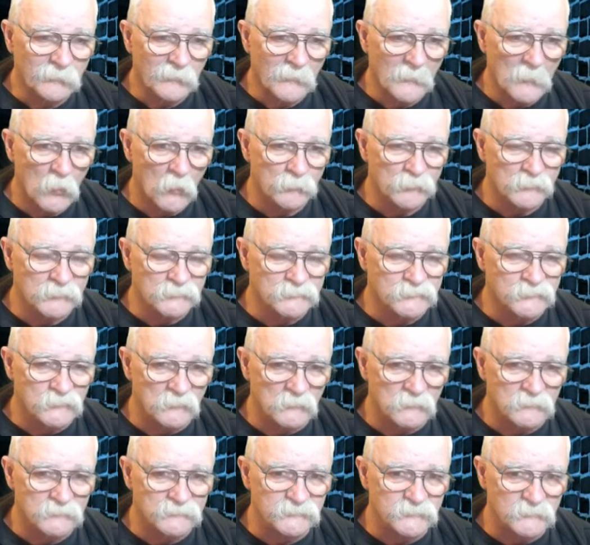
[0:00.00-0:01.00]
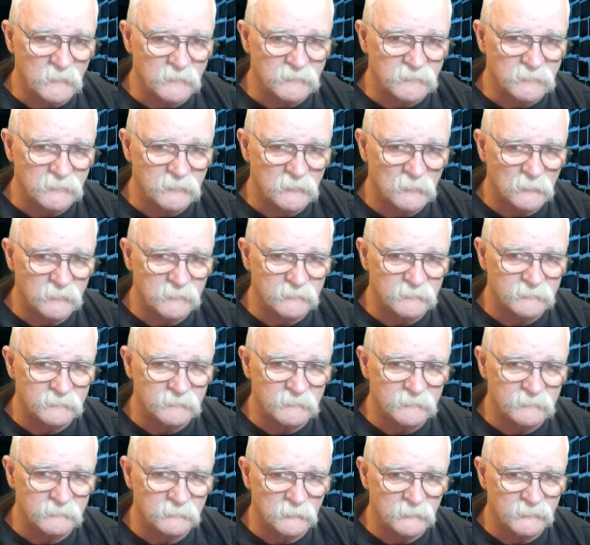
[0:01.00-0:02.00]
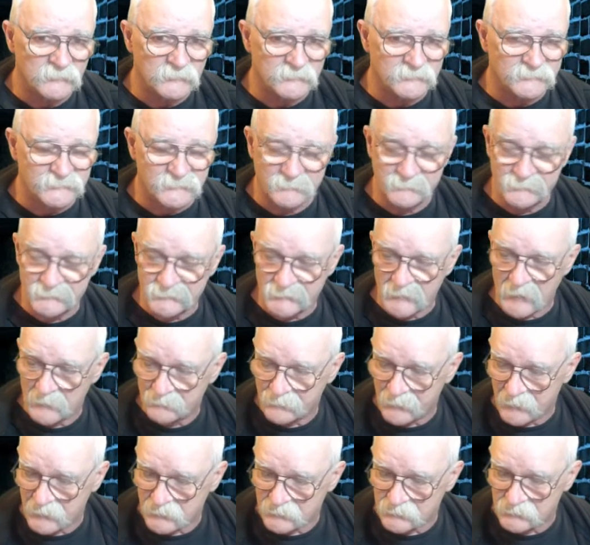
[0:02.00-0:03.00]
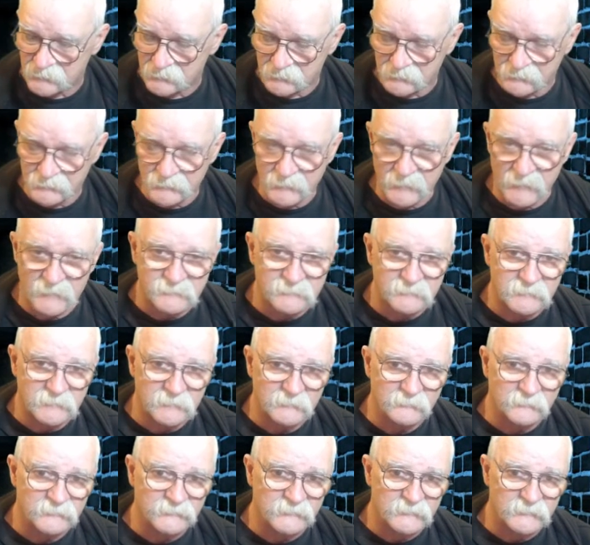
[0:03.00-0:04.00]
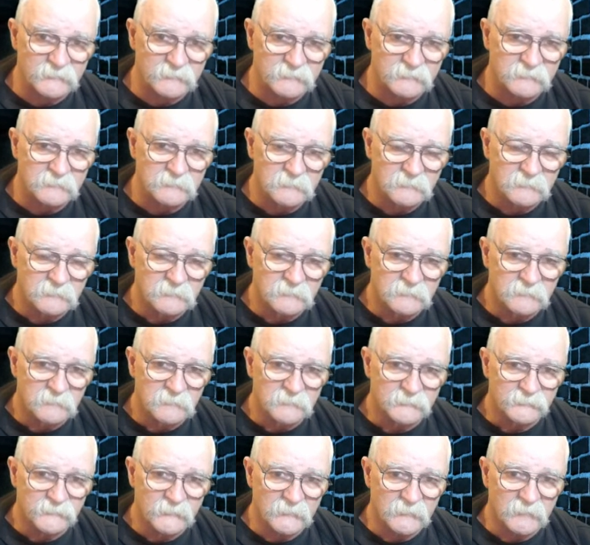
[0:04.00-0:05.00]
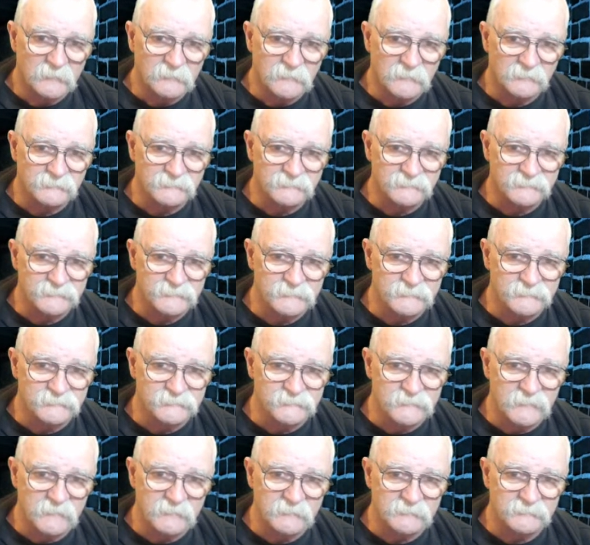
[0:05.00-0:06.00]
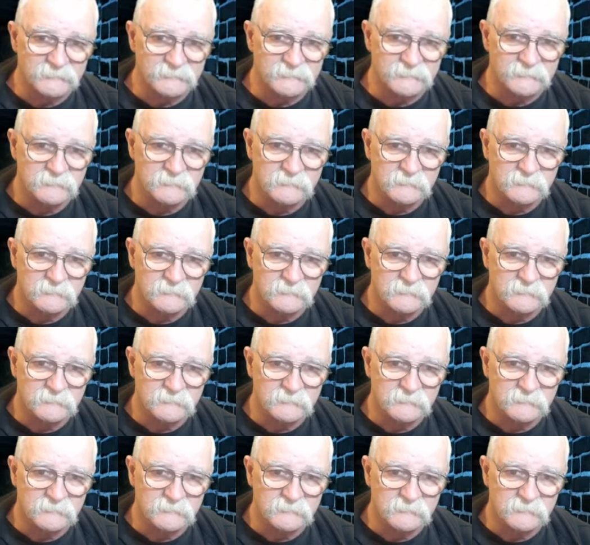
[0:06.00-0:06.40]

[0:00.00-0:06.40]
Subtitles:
open source so I could go in and with a zip zap editor and edit everything that I'd like to see changed.